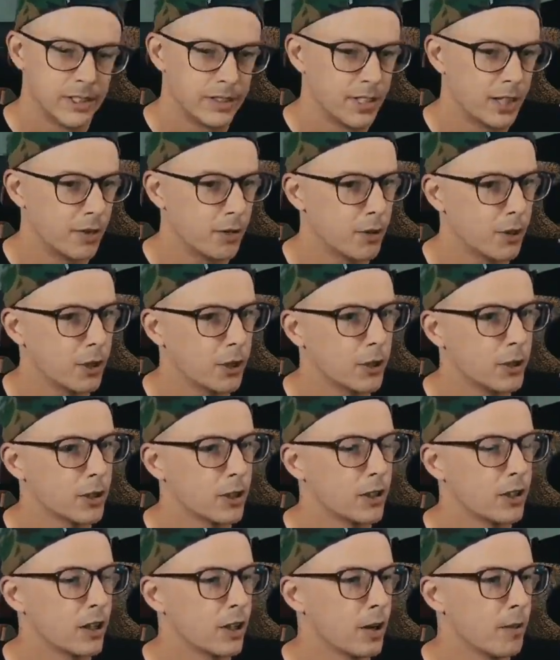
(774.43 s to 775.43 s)
They really could have
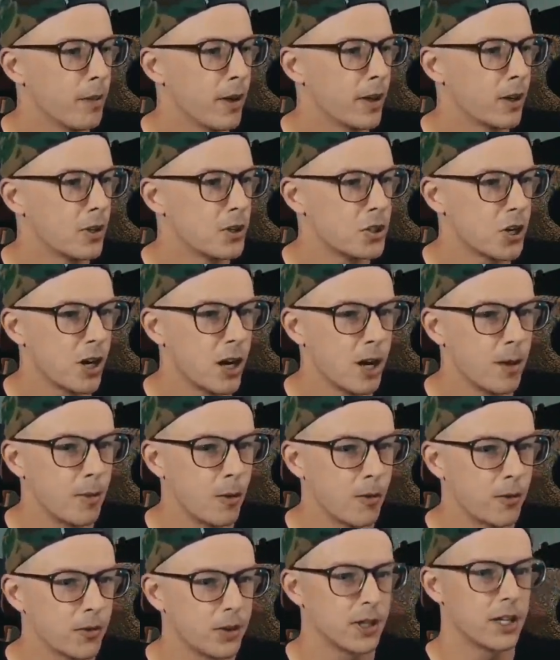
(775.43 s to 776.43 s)
done a better job
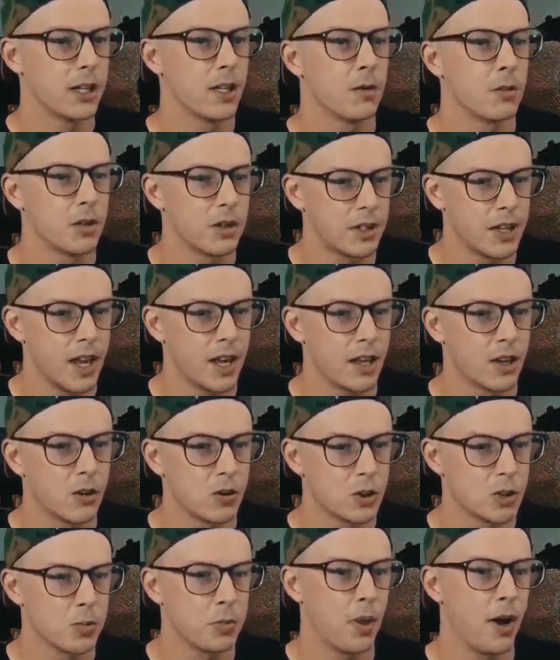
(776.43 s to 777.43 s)
over here with Ghetto
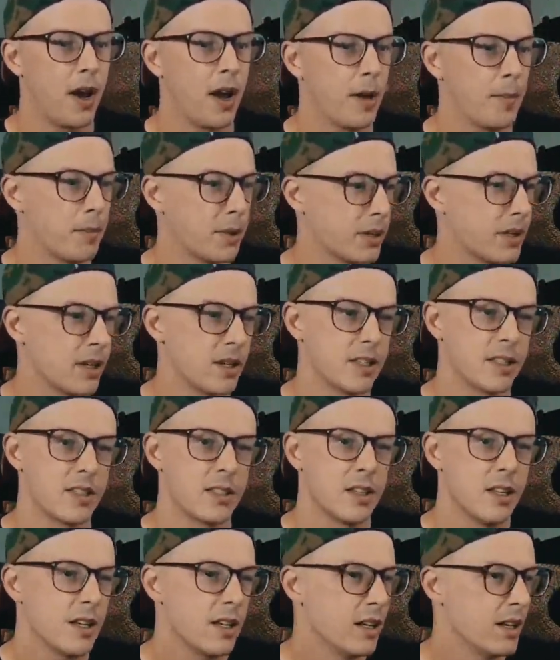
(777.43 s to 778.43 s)
Spot, because
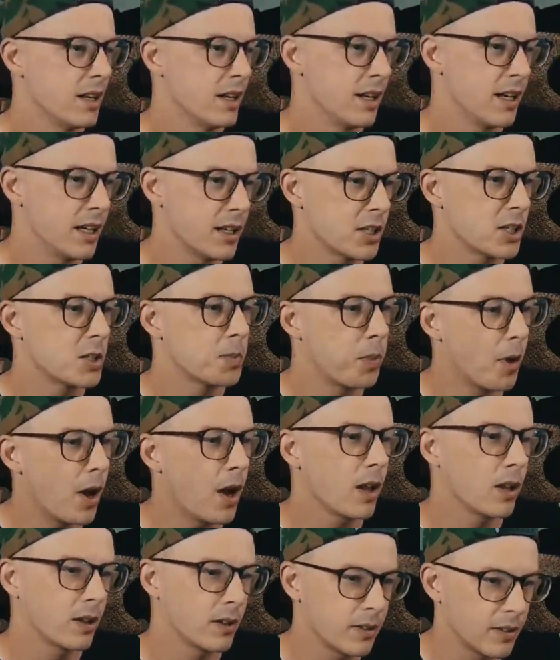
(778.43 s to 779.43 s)
in a
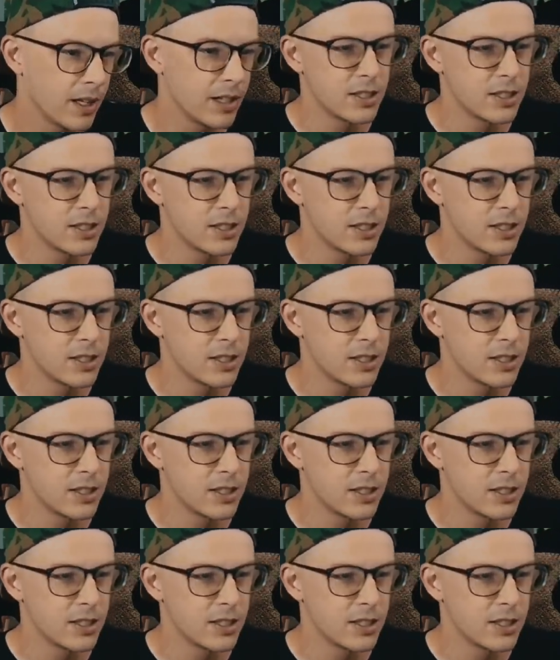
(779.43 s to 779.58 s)
spot that's